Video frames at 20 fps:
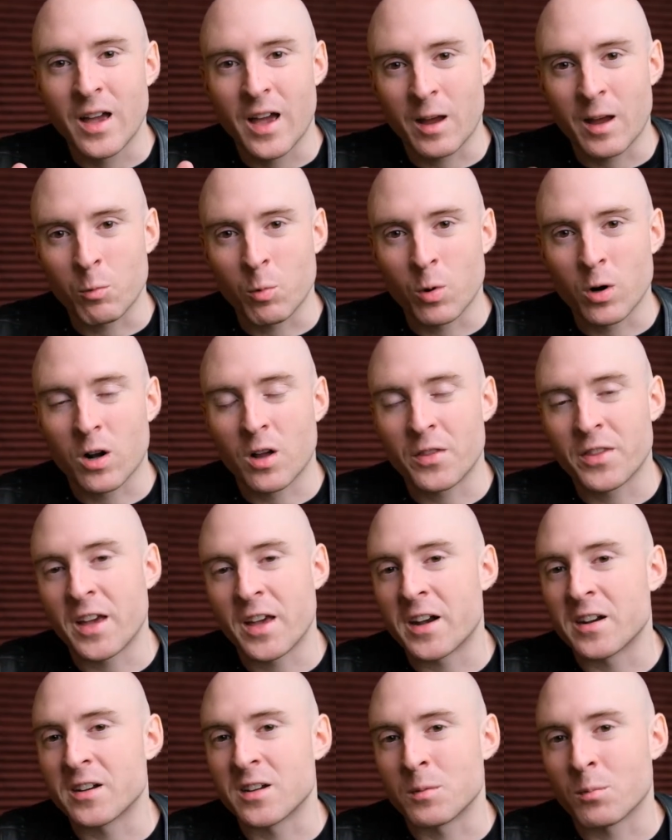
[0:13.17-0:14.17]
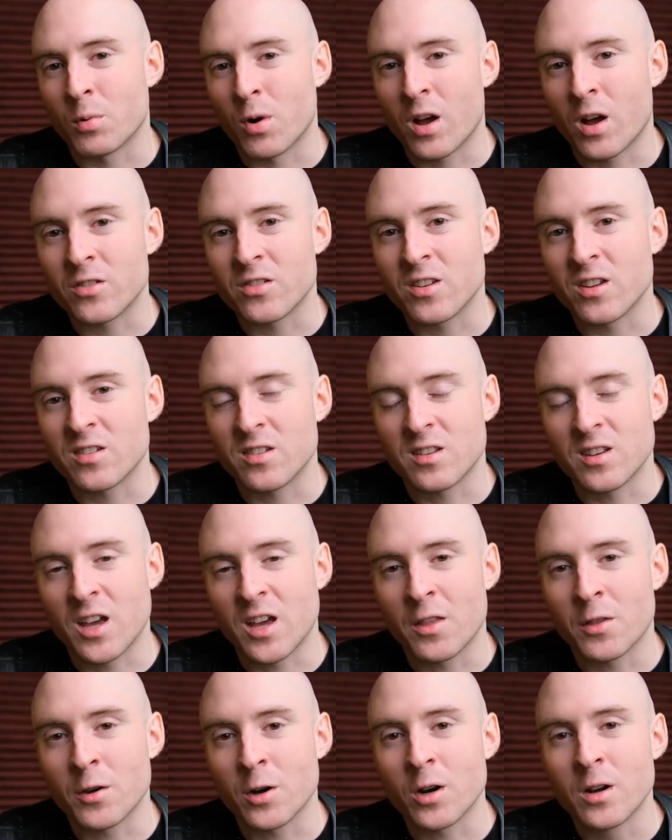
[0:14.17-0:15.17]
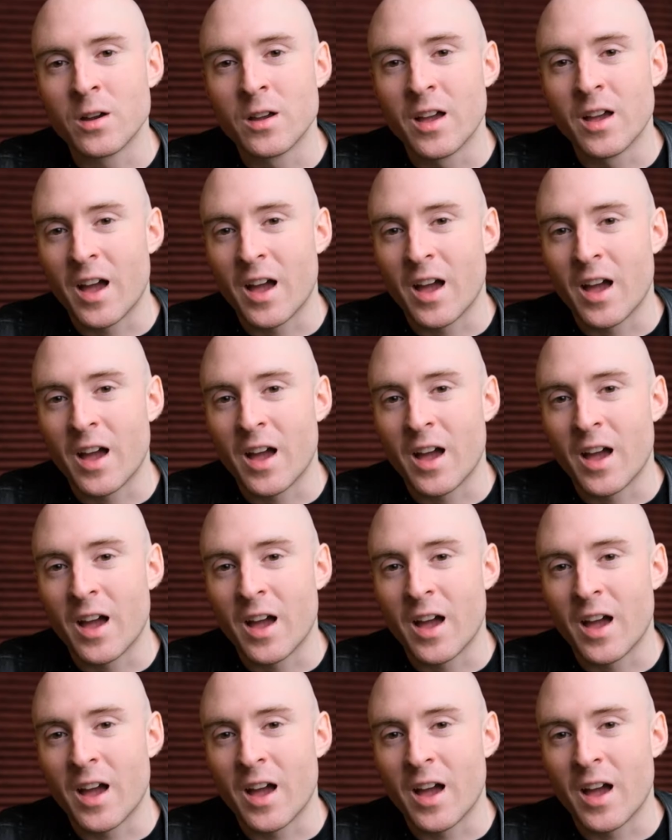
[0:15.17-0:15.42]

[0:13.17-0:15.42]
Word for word: and work on the editing process together.